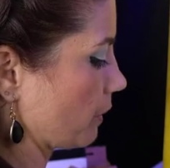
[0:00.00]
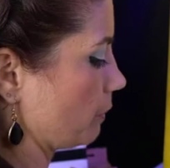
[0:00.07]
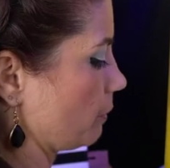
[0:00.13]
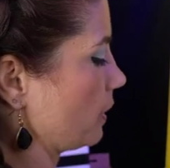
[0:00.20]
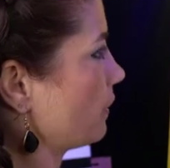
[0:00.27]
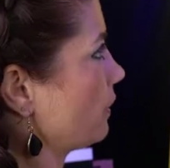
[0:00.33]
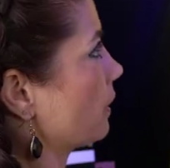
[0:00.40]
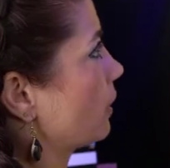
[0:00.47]

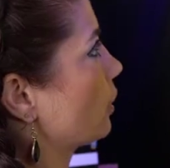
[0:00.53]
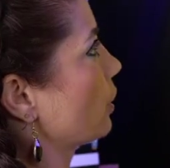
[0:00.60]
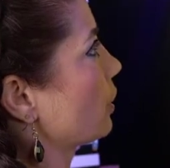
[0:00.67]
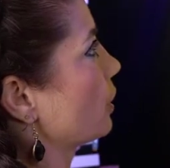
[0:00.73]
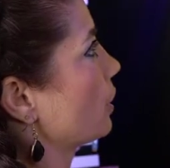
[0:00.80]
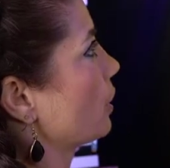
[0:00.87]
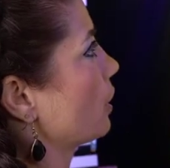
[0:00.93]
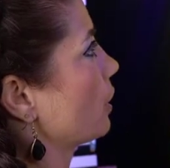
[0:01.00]
with
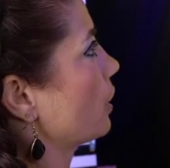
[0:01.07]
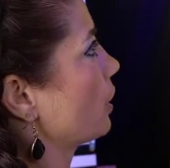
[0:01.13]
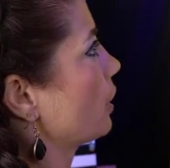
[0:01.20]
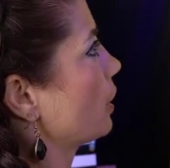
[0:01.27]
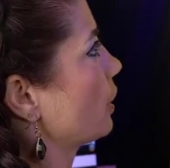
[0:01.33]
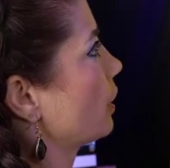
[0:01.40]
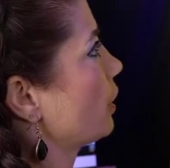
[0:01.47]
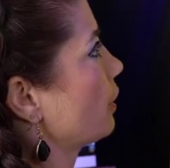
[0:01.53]

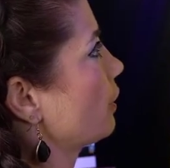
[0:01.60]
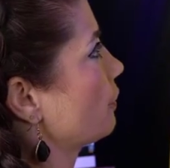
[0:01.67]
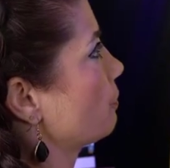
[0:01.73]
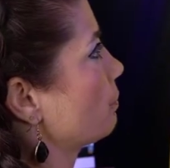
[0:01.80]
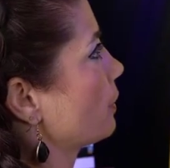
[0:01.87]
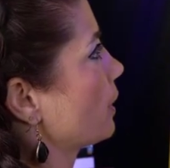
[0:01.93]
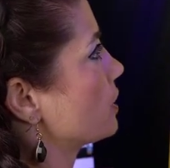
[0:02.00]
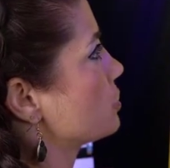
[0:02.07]

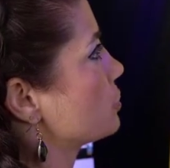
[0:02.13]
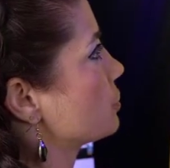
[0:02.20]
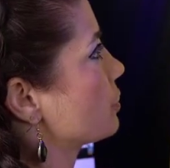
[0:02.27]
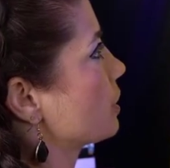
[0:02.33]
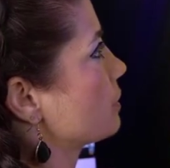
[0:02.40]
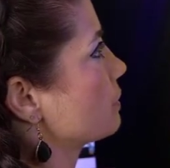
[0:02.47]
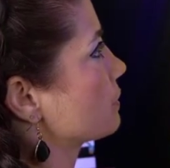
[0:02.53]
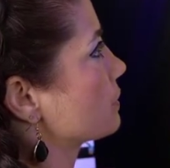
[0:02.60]
curved brush
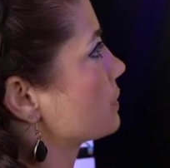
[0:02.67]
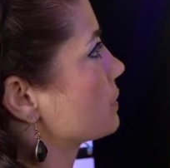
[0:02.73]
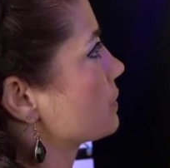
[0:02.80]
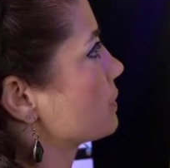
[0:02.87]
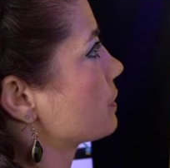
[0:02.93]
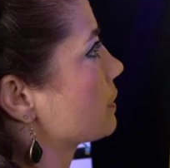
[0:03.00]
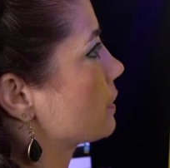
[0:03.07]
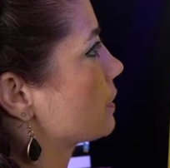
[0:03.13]
strokes.